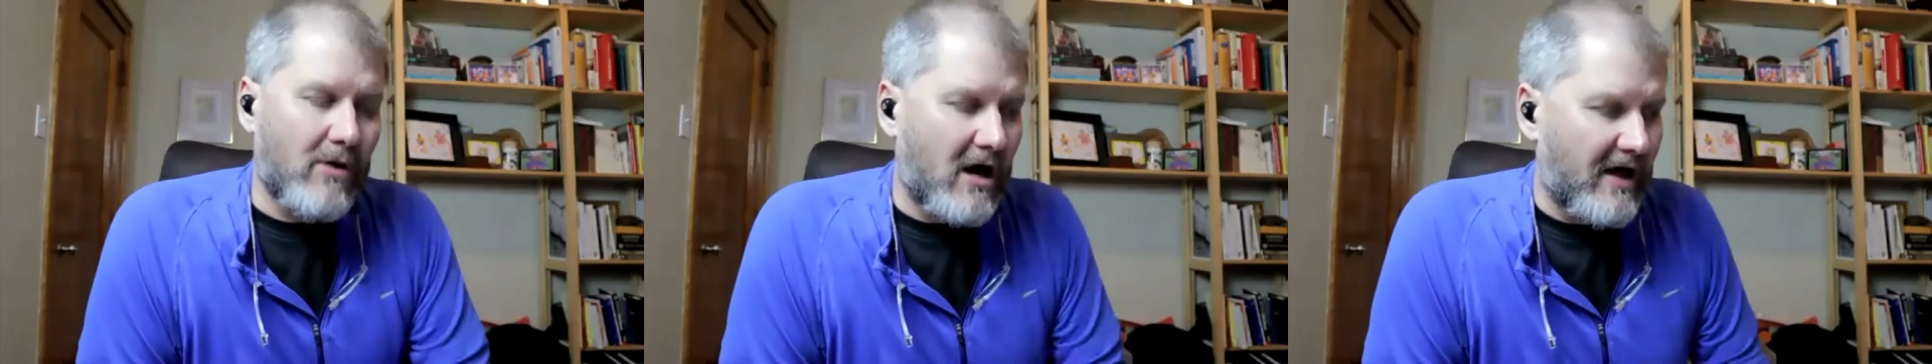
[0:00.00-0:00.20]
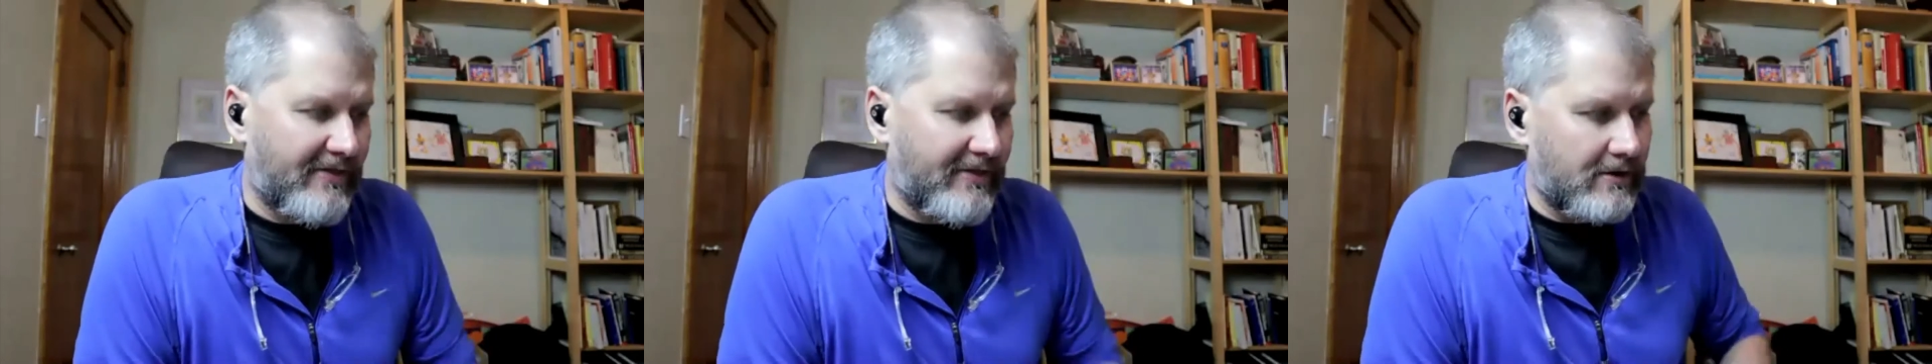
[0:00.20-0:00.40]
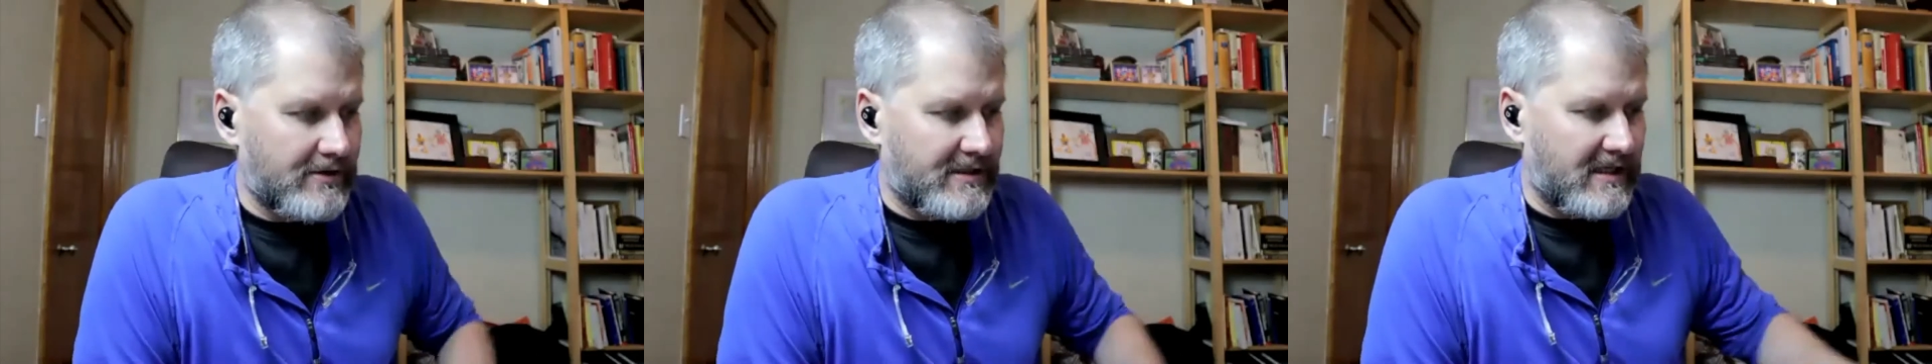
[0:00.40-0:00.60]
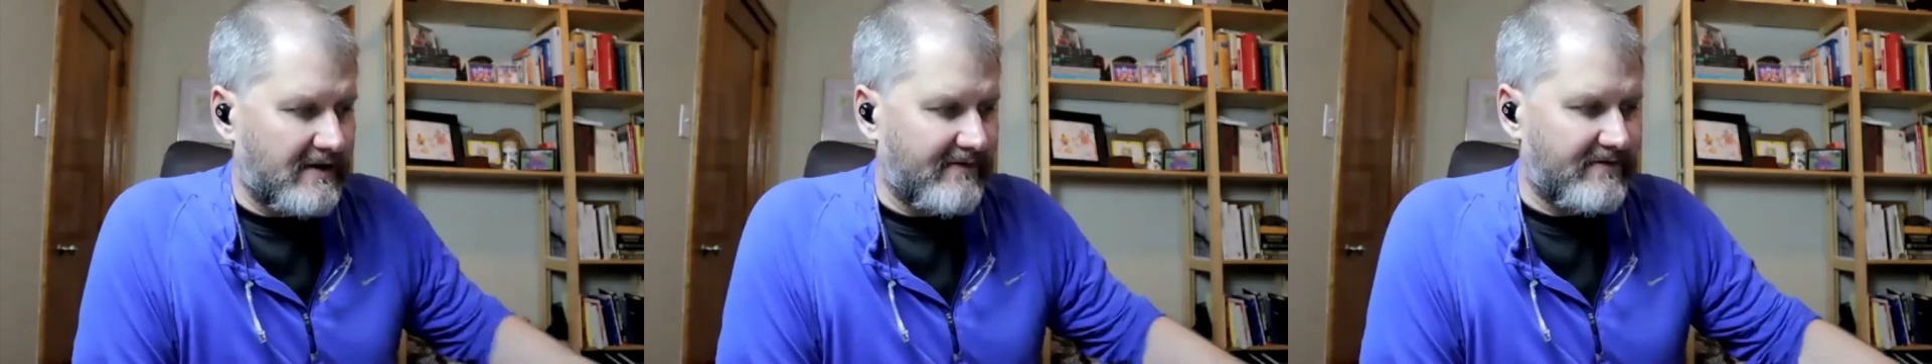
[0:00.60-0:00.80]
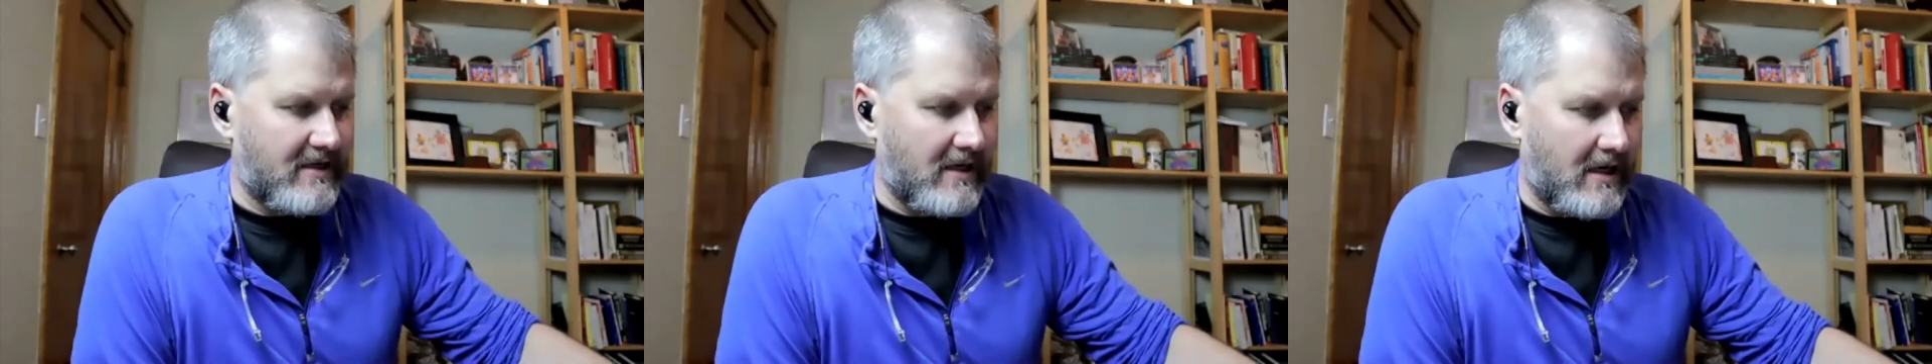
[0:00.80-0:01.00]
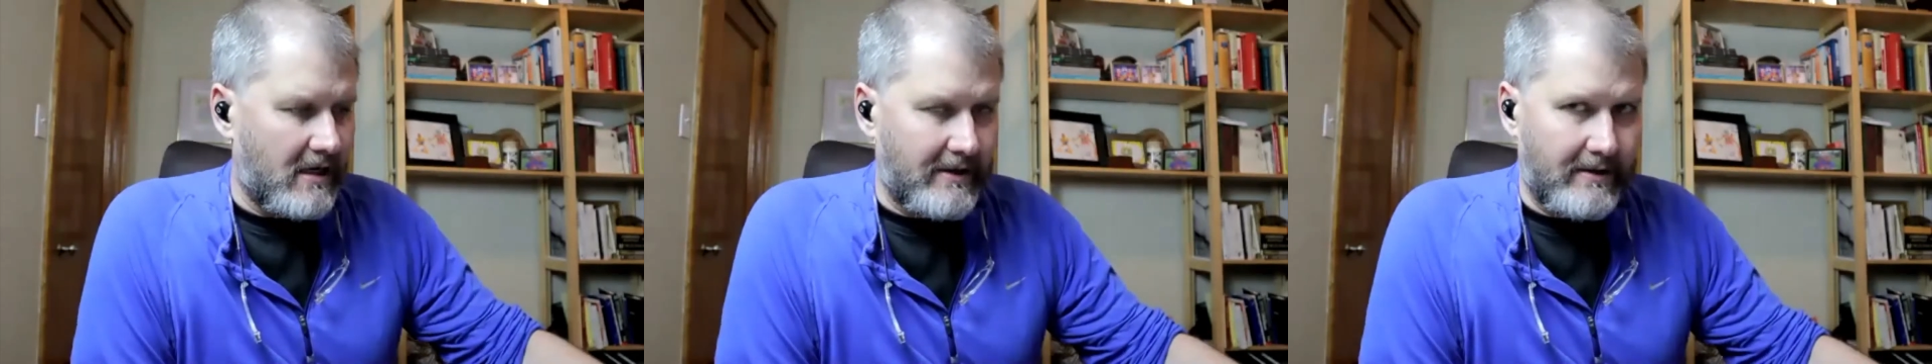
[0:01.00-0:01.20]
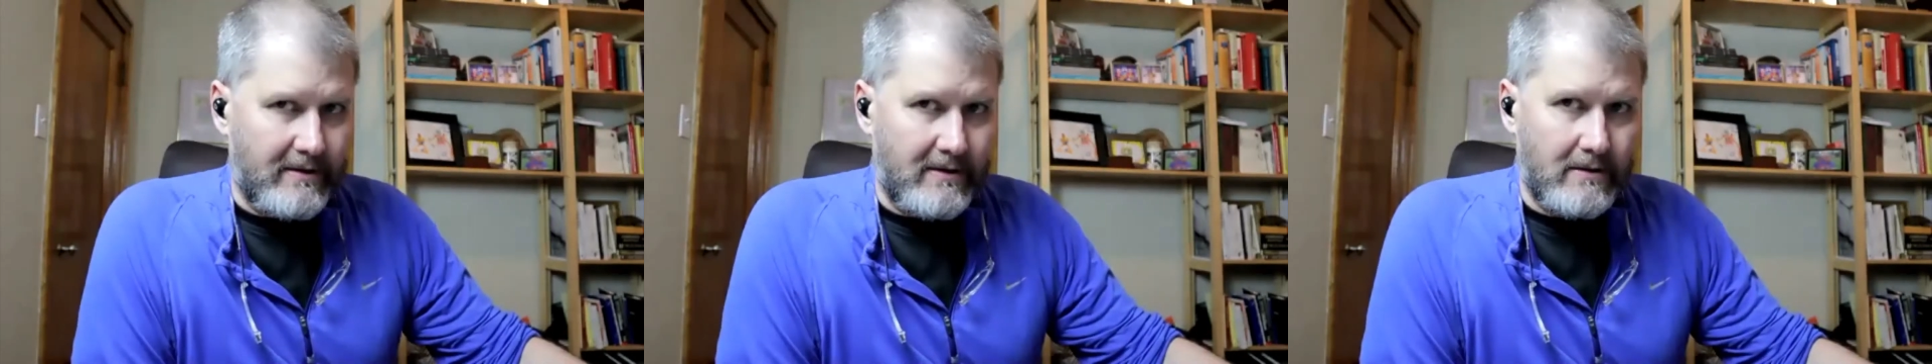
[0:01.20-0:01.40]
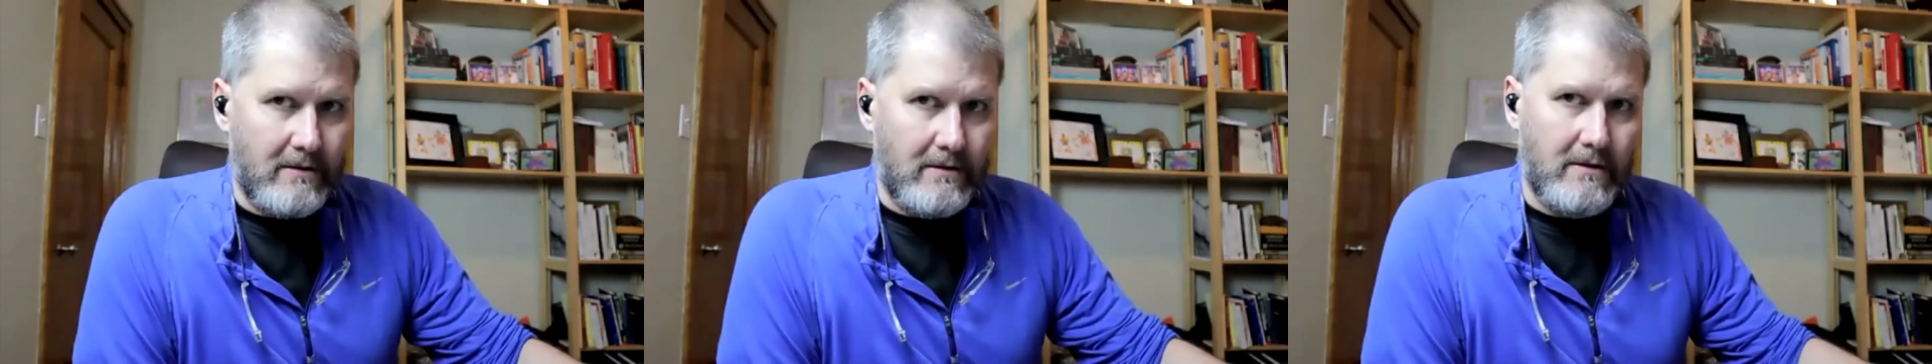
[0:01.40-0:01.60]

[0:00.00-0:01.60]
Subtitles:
authors that have done